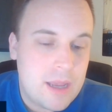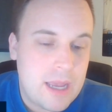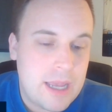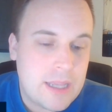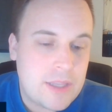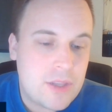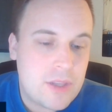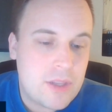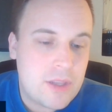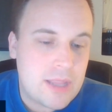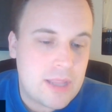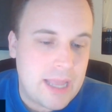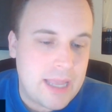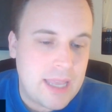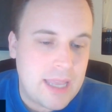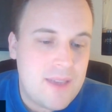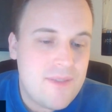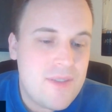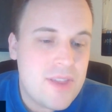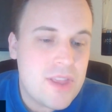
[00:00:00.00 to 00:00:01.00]

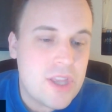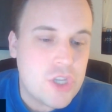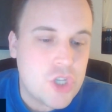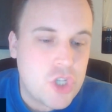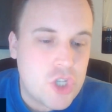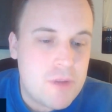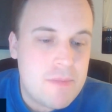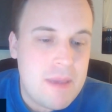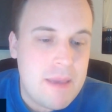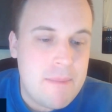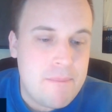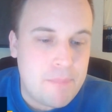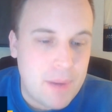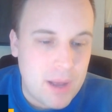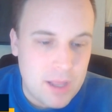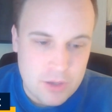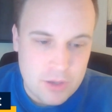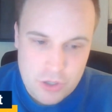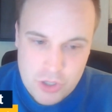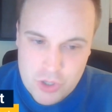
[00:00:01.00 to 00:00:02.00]
even the Jimmy
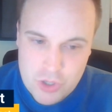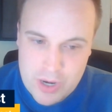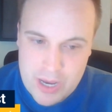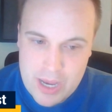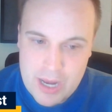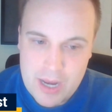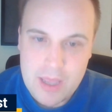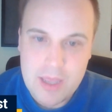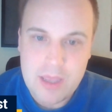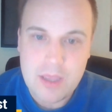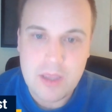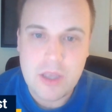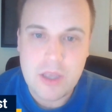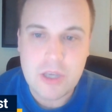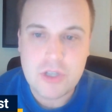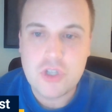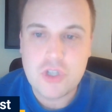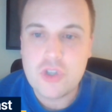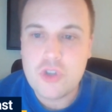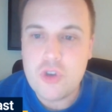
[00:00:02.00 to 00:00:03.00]
Butler trade,
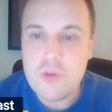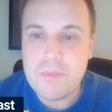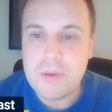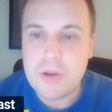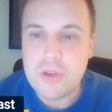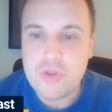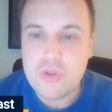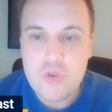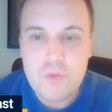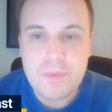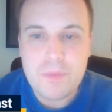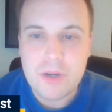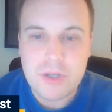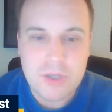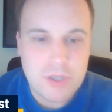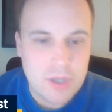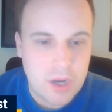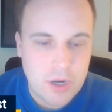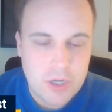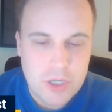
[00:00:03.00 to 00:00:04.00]
a super duper
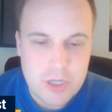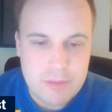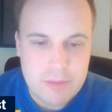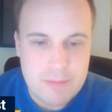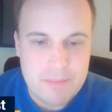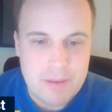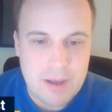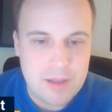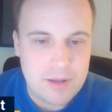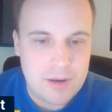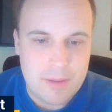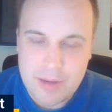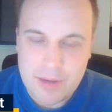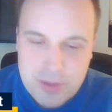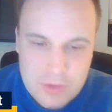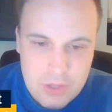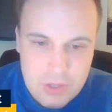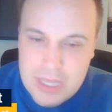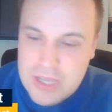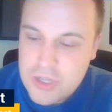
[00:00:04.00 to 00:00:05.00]
star Jimmy Butler, I mean,
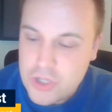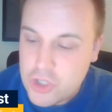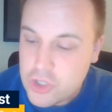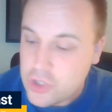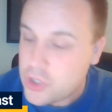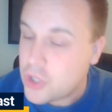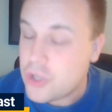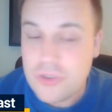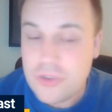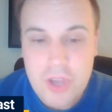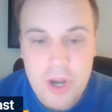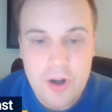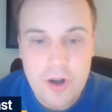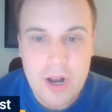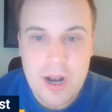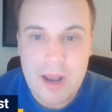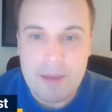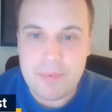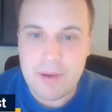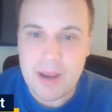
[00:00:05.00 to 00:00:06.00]
he's still tearing
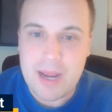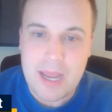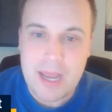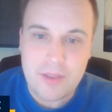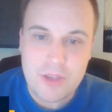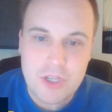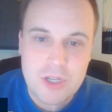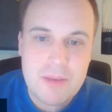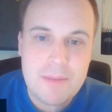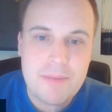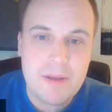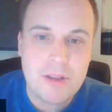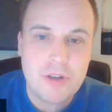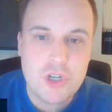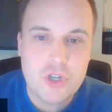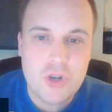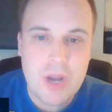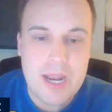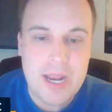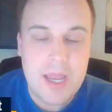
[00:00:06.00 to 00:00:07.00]
it up right now. The Jimmy Butler
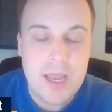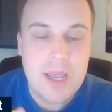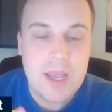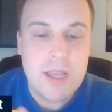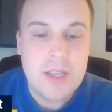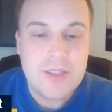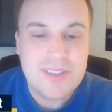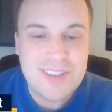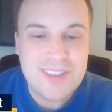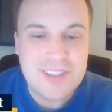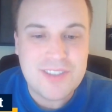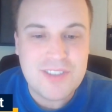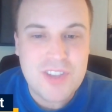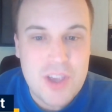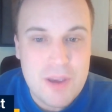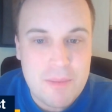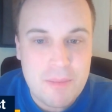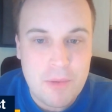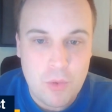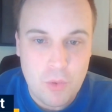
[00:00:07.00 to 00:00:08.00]
trade to the
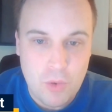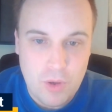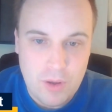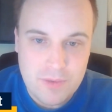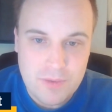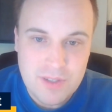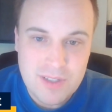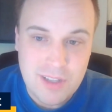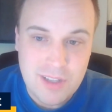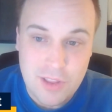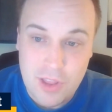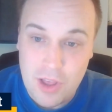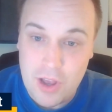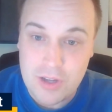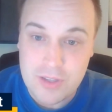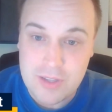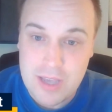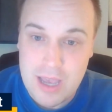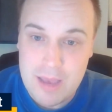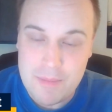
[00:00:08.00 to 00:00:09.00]
Timberwolves, this is a
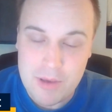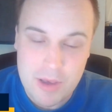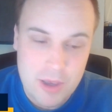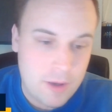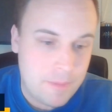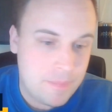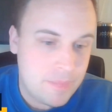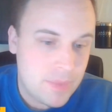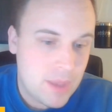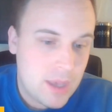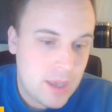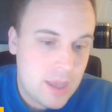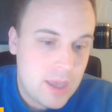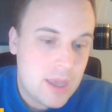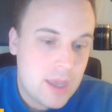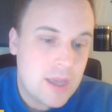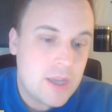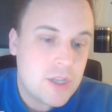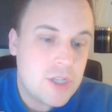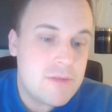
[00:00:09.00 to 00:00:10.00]
long time ago.
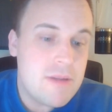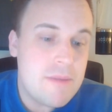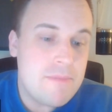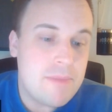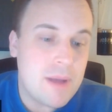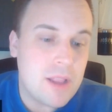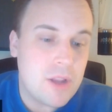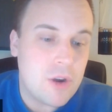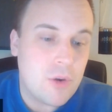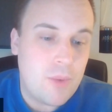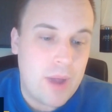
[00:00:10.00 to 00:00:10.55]
Jimmy Butler